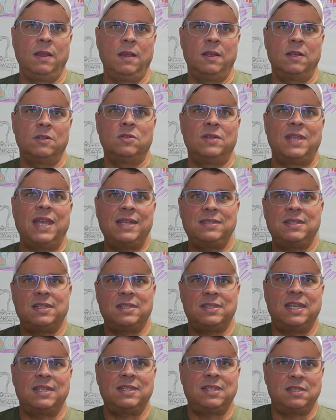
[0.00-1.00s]
So that
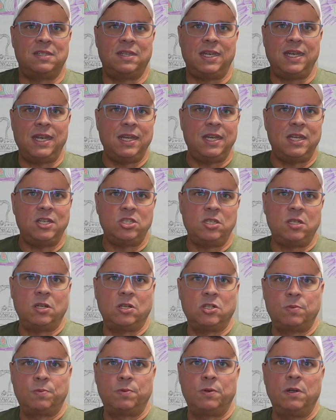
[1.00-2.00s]
success as an ADHD
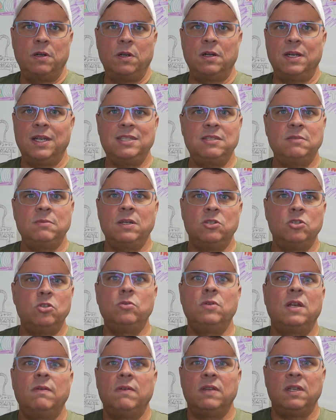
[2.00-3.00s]
entrepreneur isn't about doing
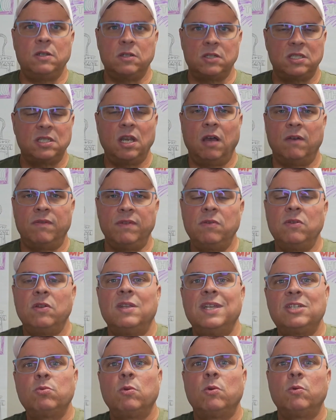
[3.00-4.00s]
everything yourself, even though
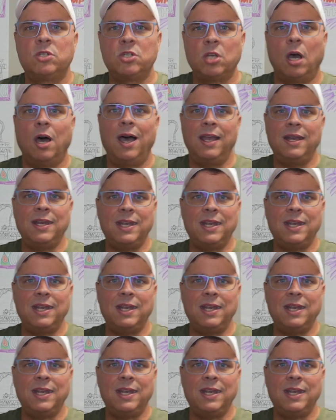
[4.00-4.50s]
that's what we're taught.